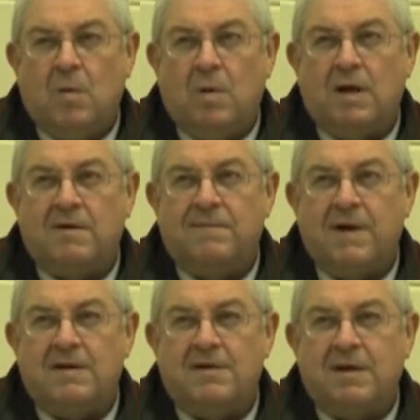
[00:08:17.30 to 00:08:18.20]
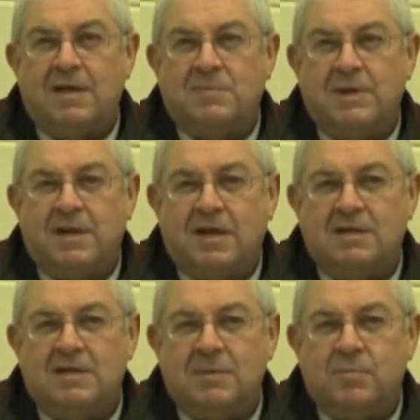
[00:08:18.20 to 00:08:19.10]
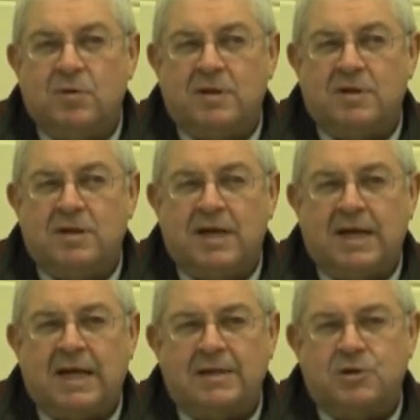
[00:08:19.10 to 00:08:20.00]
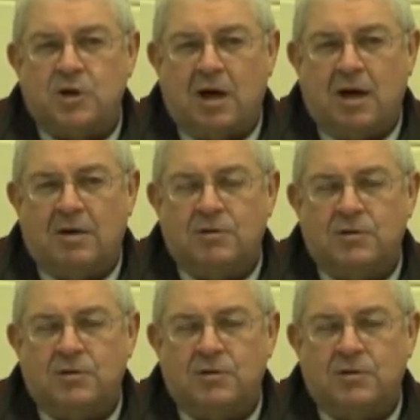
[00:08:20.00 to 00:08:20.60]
Well, it affected things because it put Gannett in charge.